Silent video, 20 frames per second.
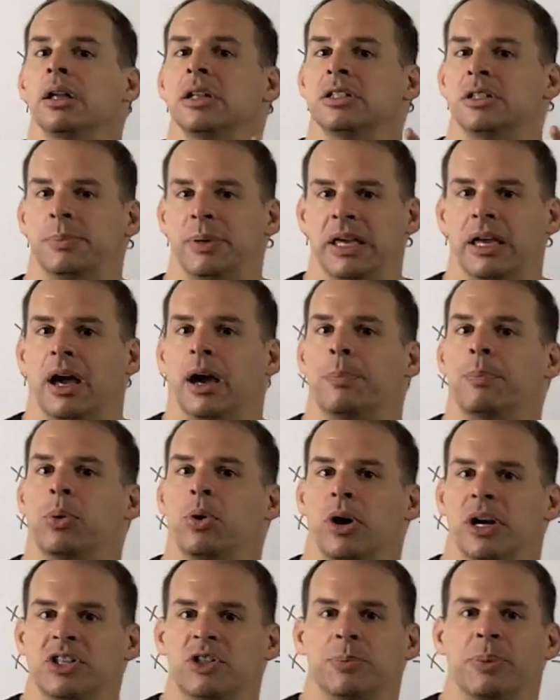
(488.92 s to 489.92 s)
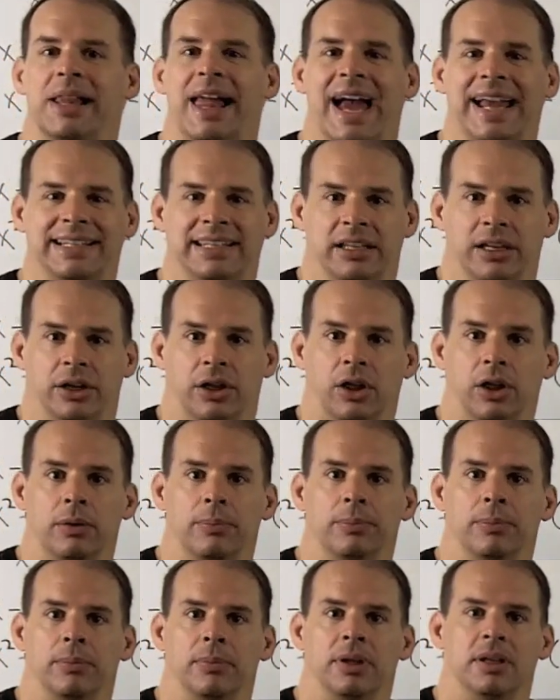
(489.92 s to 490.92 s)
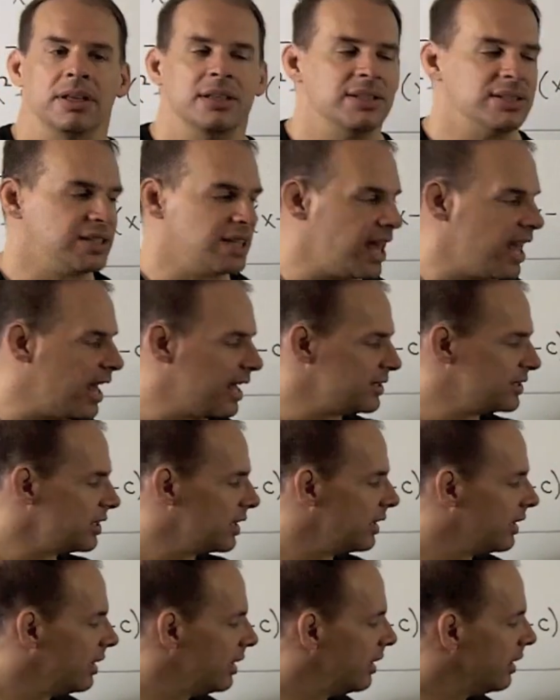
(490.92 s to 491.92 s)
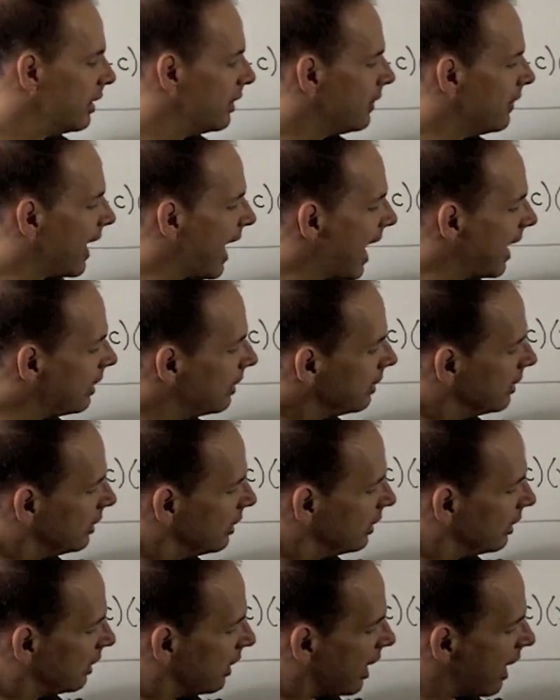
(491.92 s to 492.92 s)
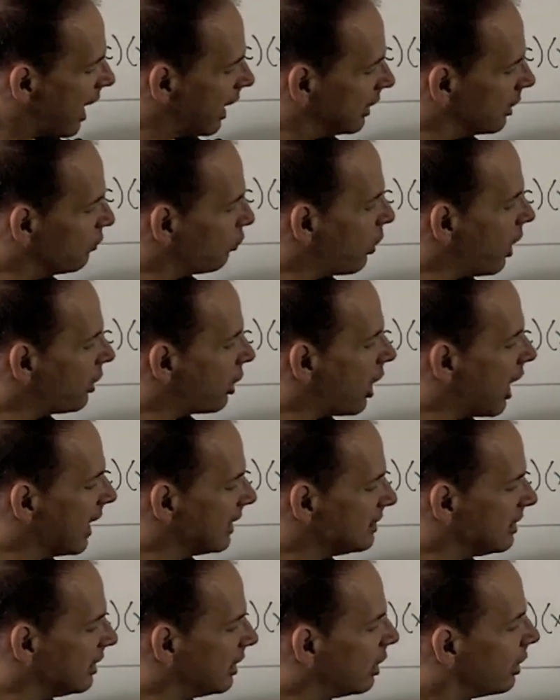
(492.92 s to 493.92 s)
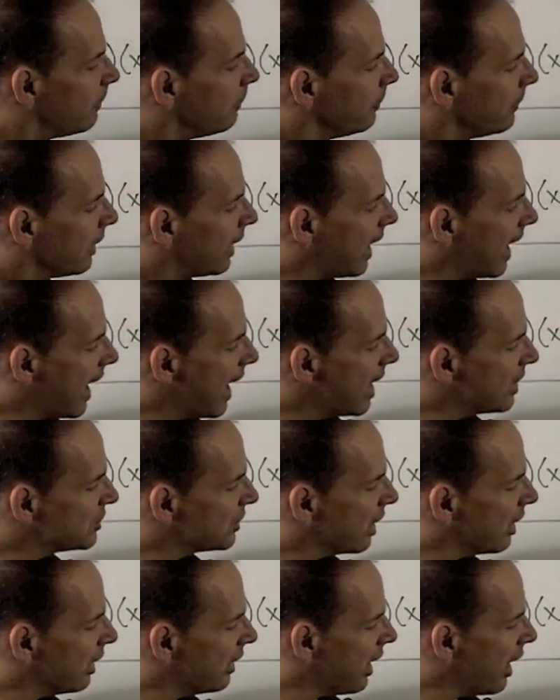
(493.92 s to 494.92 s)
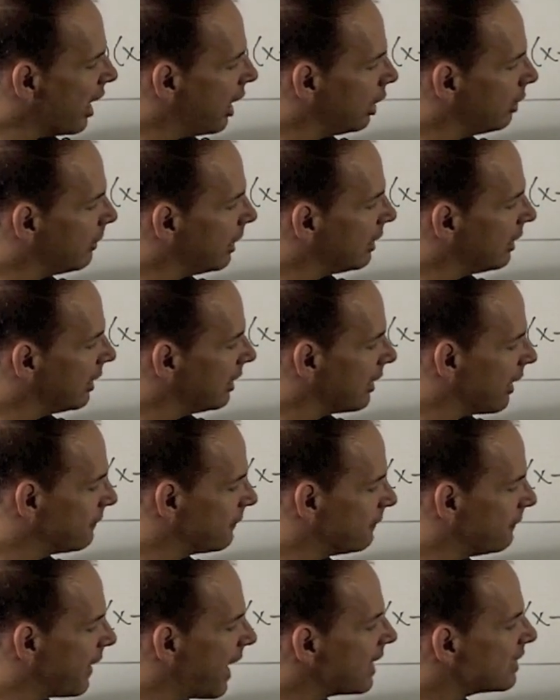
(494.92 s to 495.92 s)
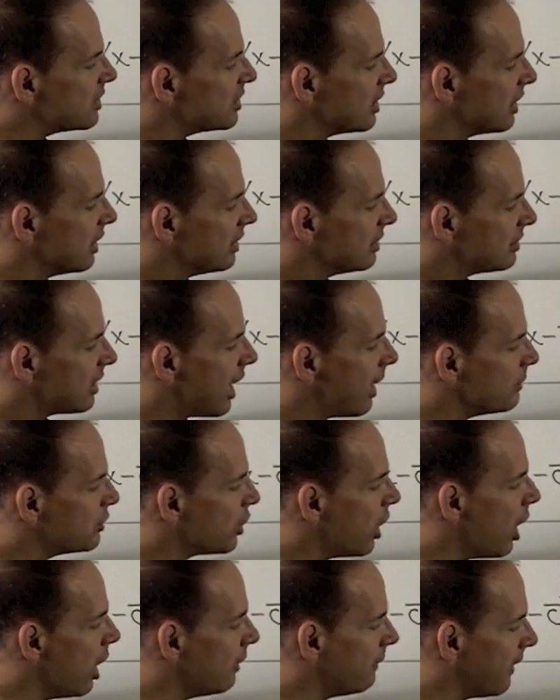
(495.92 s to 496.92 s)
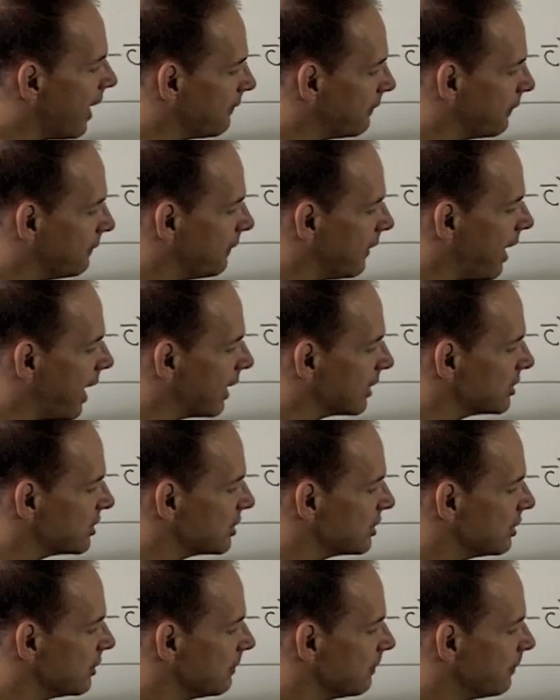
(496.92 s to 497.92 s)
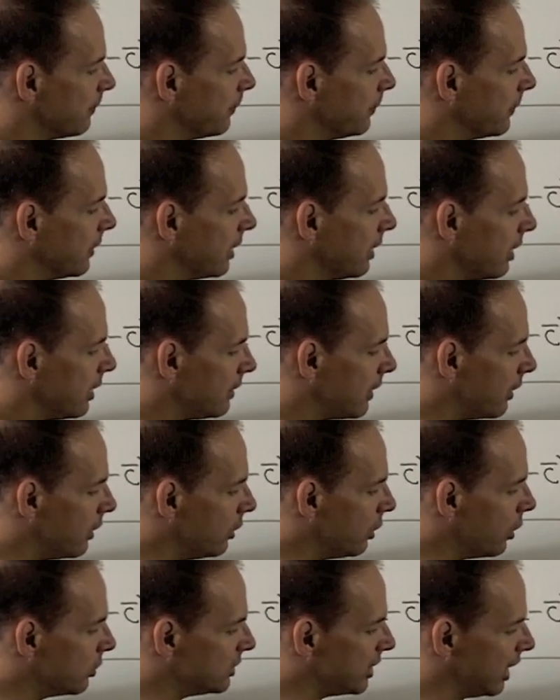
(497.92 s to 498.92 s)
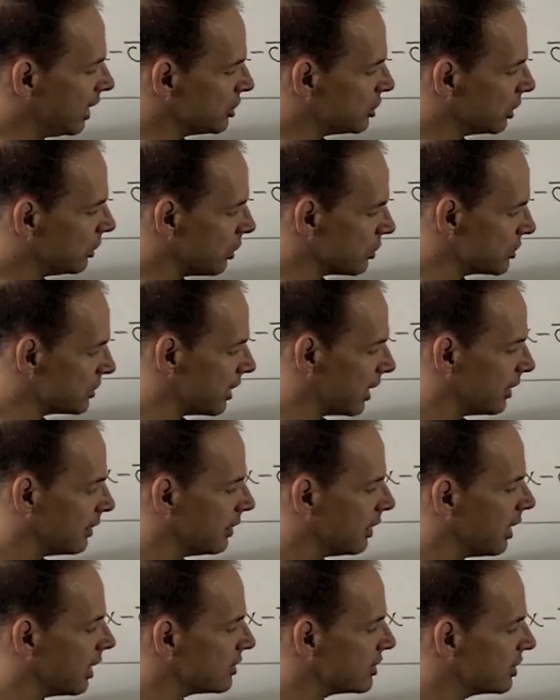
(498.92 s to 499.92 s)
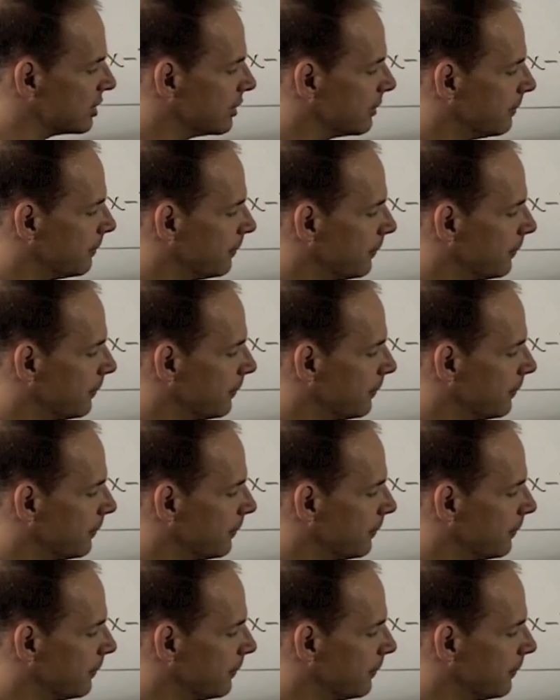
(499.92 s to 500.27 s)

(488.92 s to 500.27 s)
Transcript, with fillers: To be a principal ideal says that I can write our ideal as an element in f of x times all of f of x. Then the notation looks like this.